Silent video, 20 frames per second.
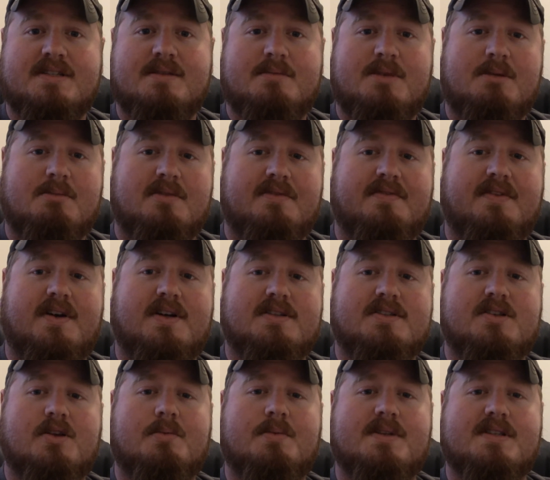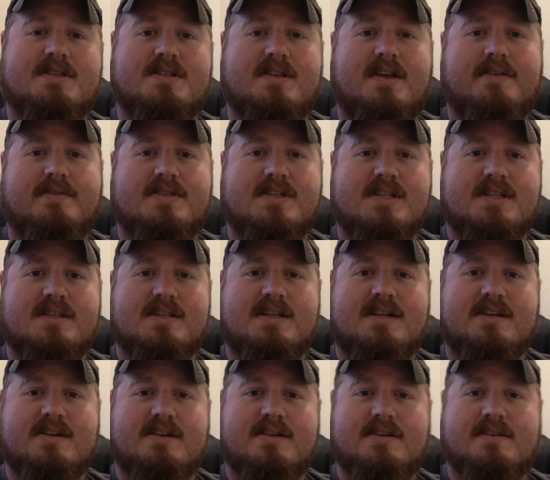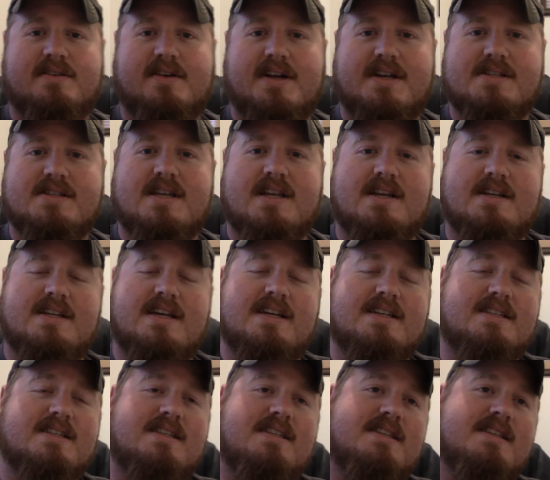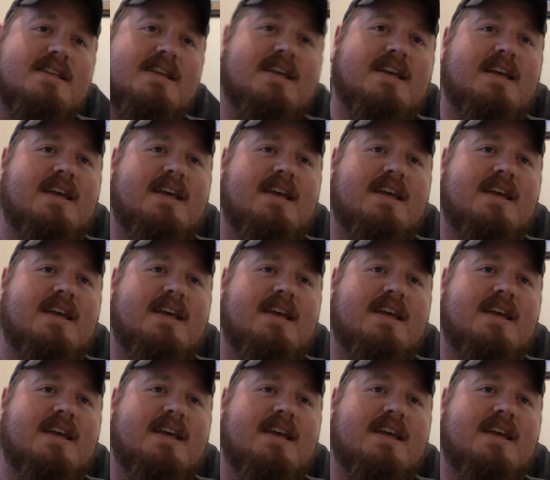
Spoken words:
September 1st opens dove season here in the great state of Texas,